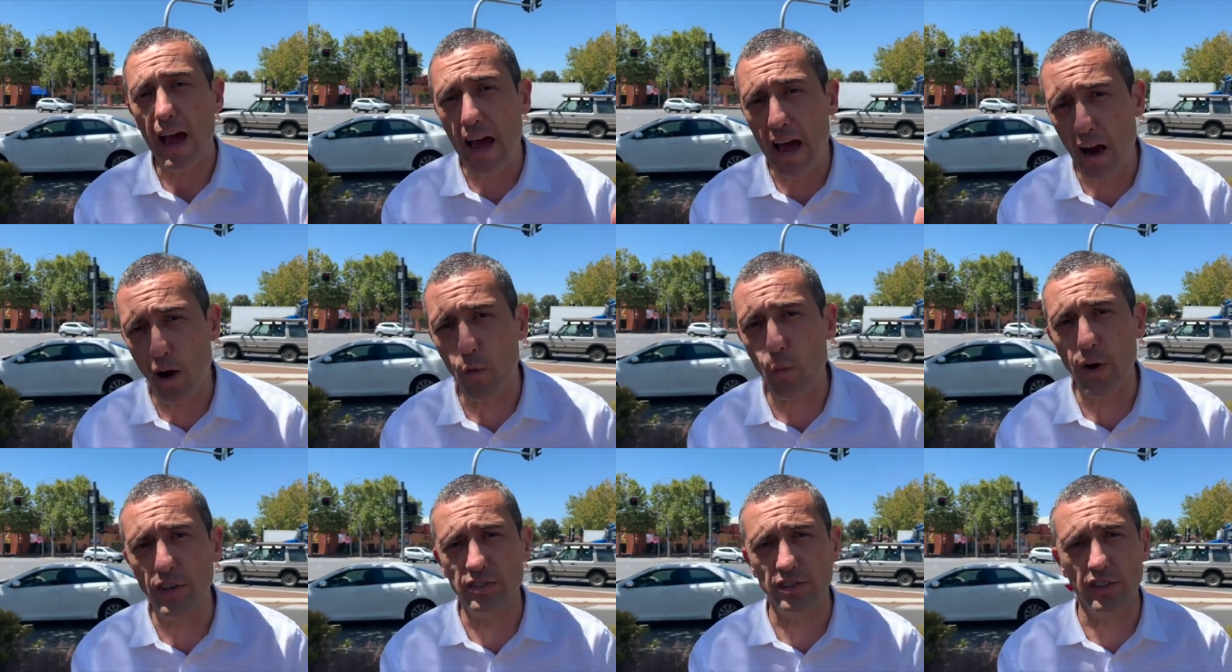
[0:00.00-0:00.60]

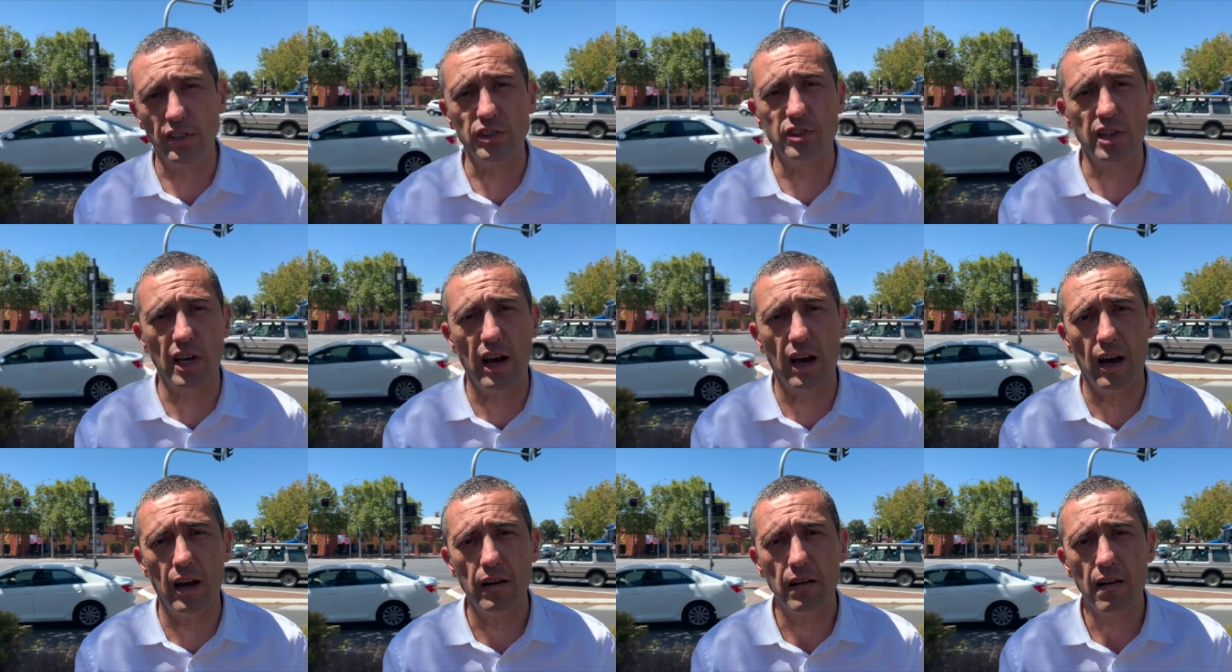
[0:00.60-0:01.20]
our residents
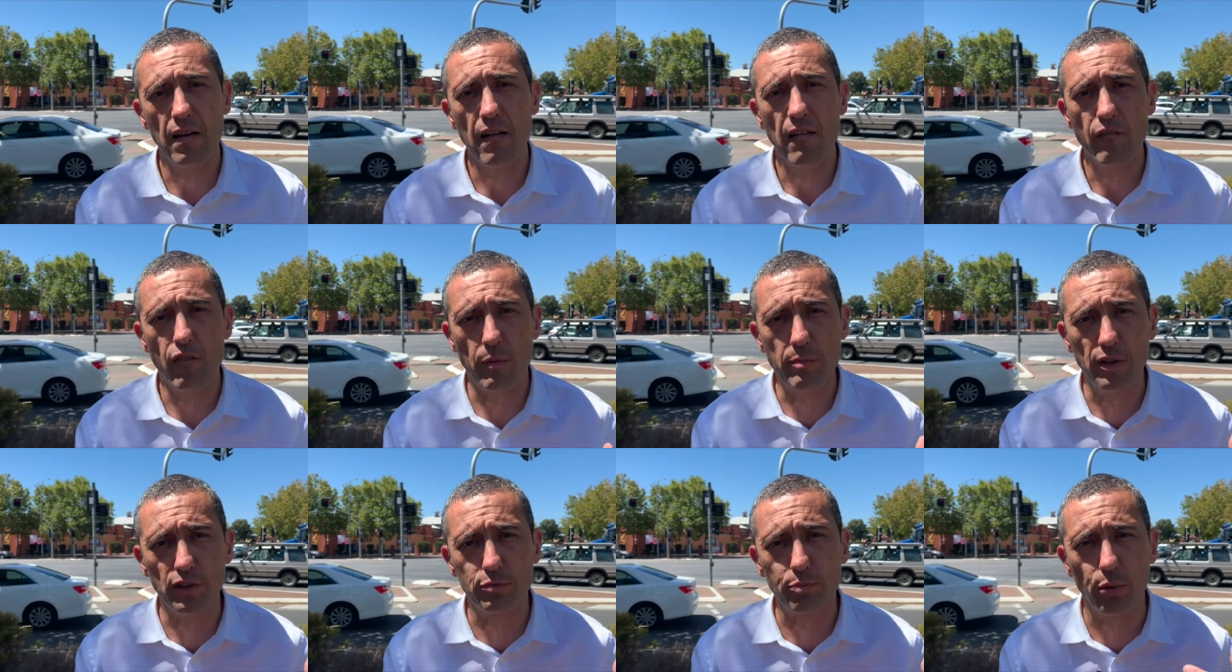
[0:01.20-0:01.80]
are
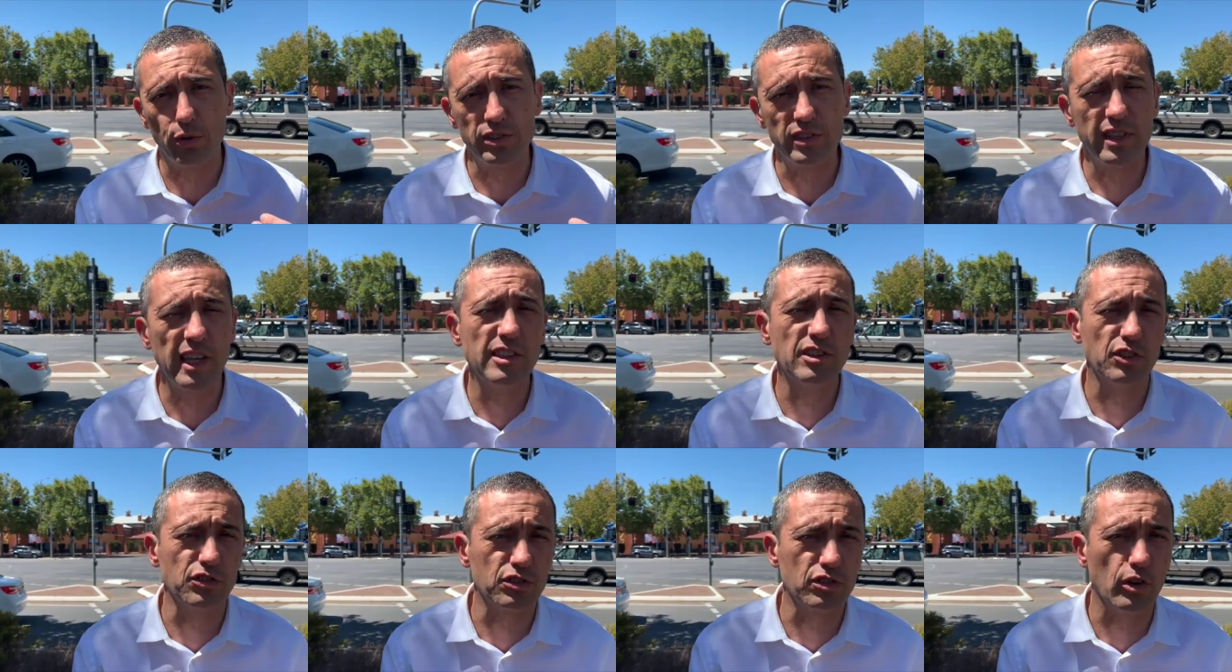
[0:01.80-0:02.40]
from this
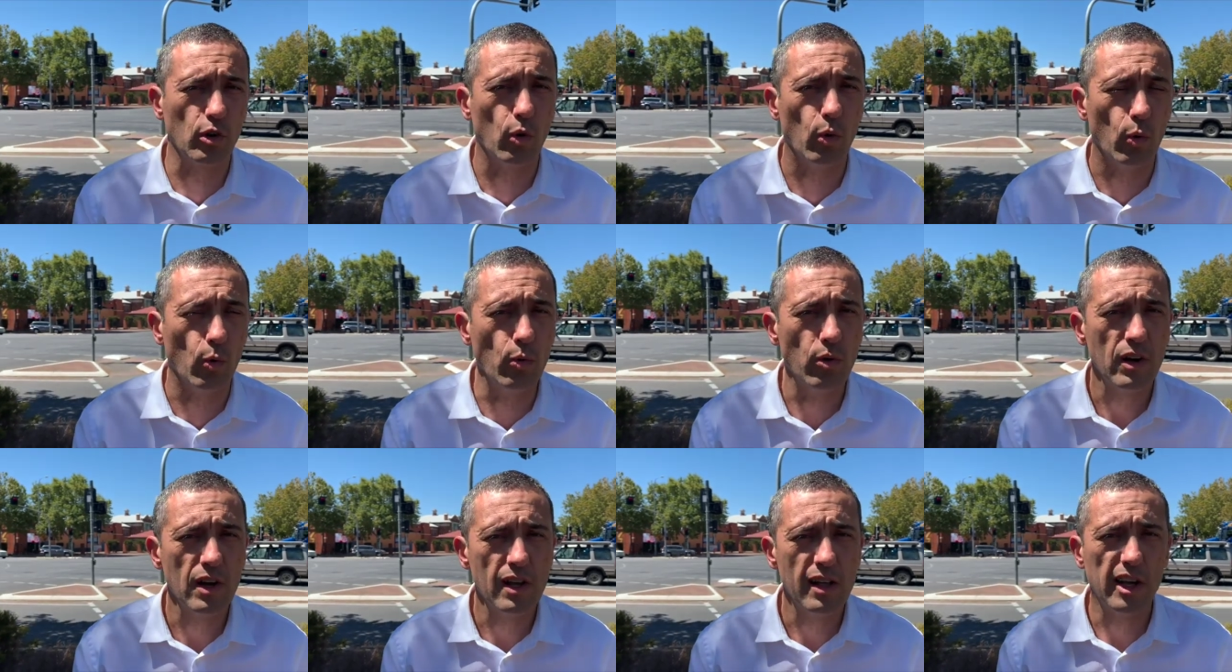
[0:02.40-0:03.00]
prestigious
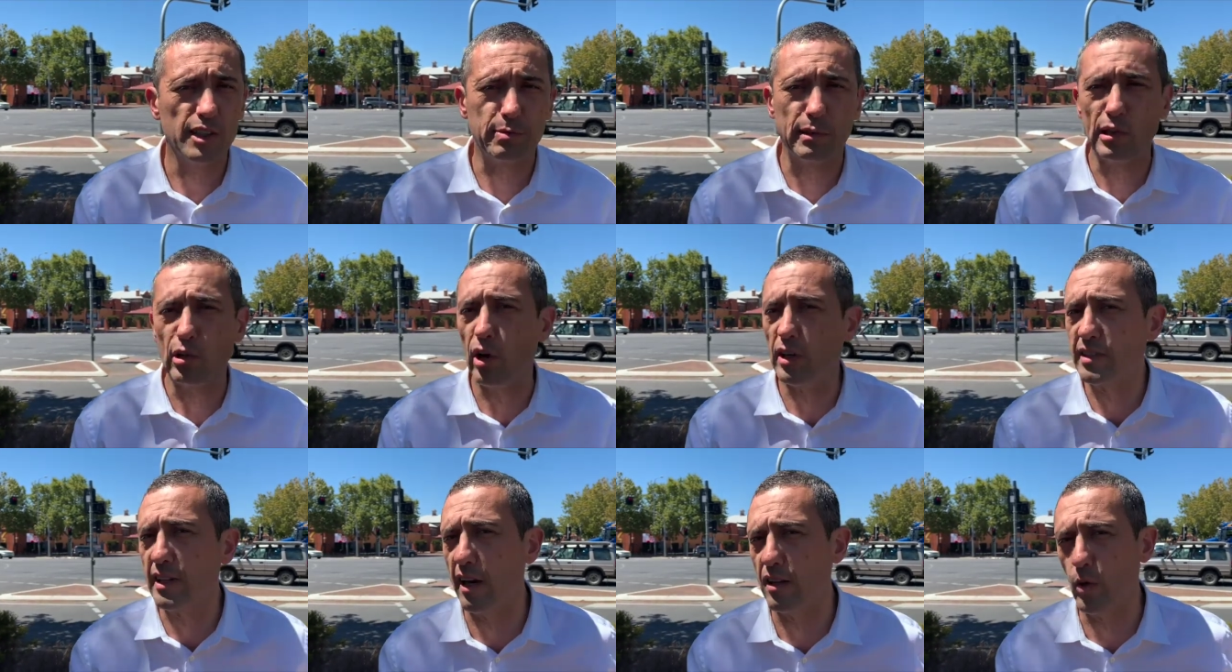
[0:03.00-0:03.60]
school that's been
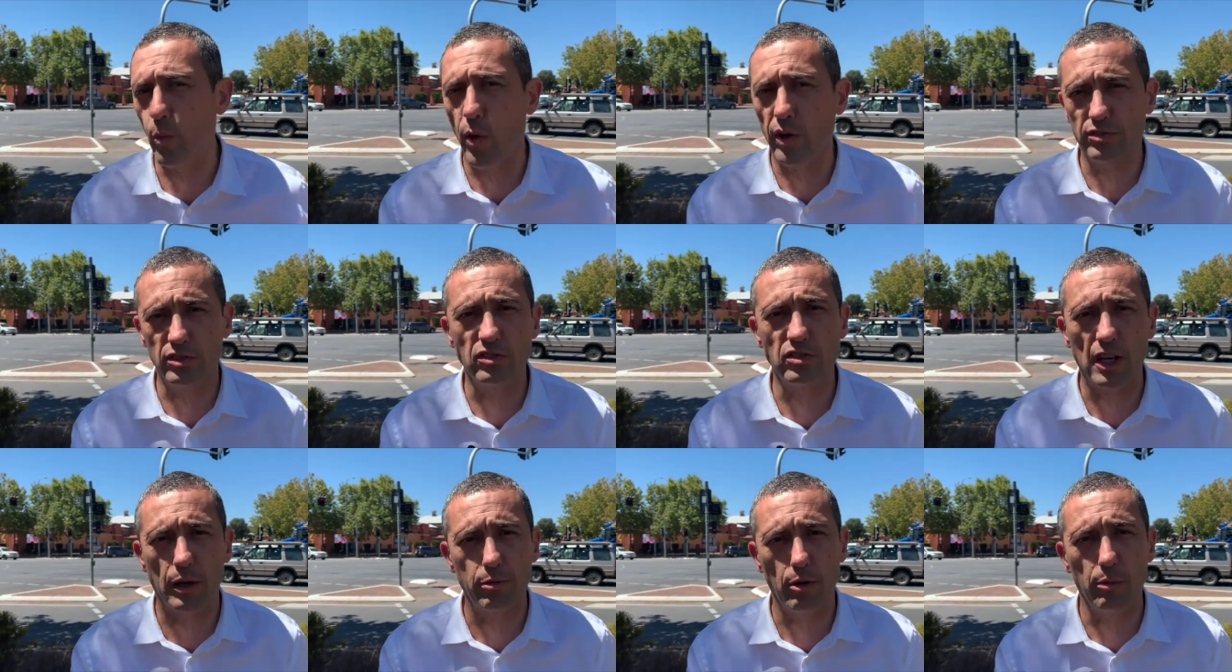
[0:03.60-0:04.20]
locked out of the
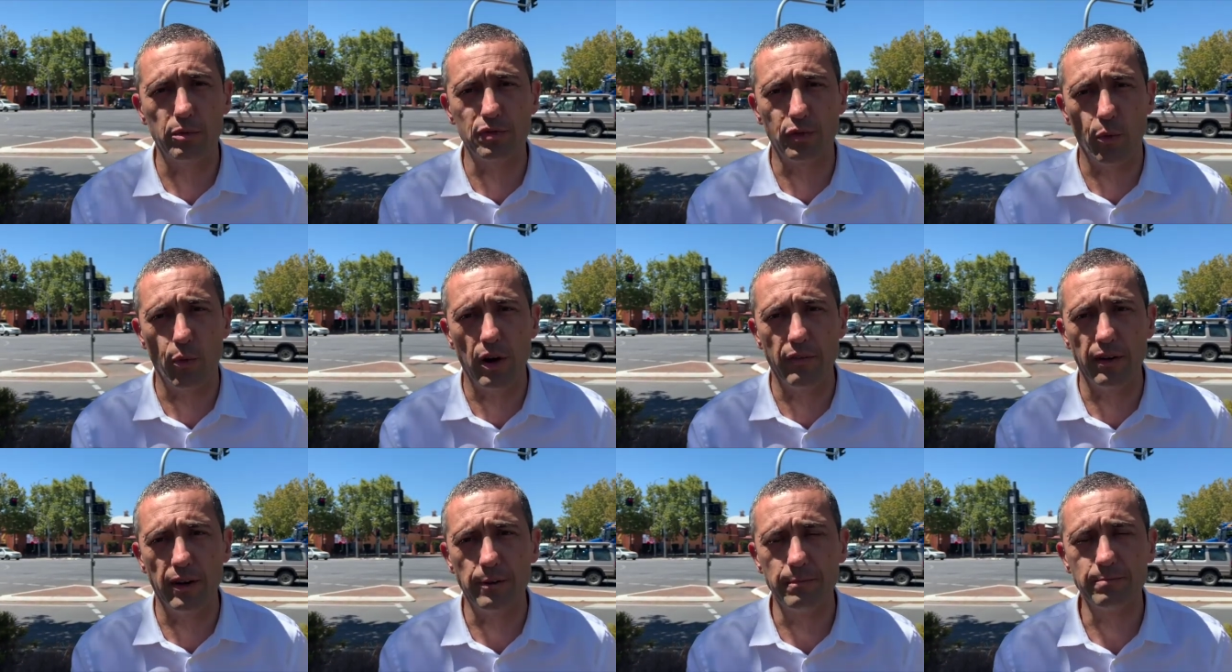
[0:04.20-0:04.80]
western suburbs
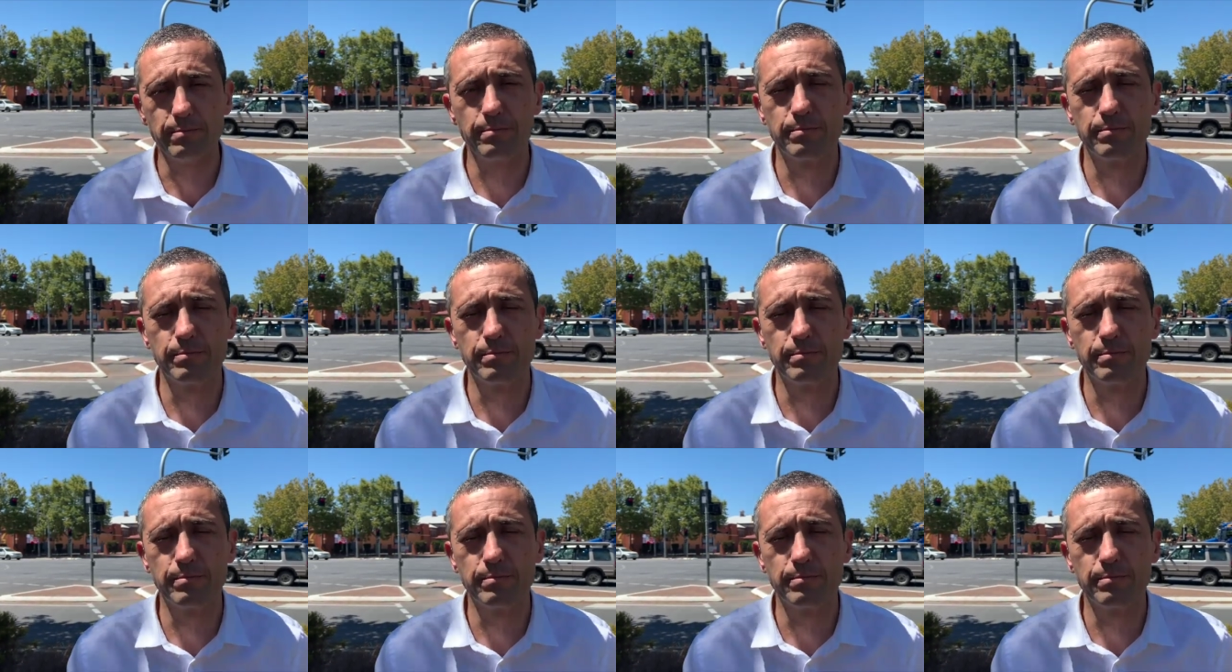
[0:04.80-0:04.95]
forever.